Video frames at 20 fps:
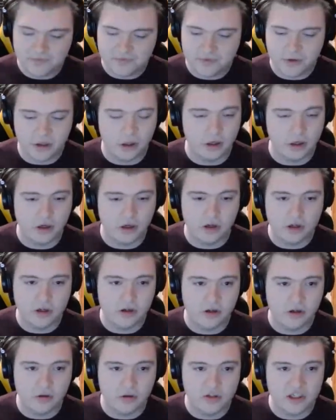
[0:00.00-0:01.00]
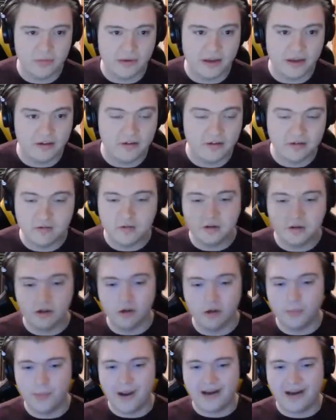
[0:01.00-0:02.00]
you're Gucci, man. You're
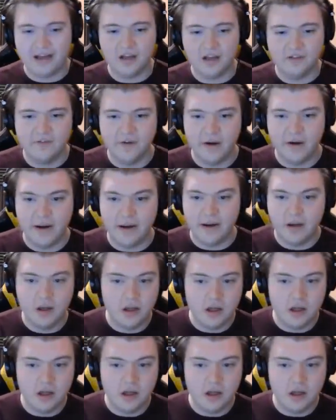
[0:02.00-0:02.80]
back in the fight.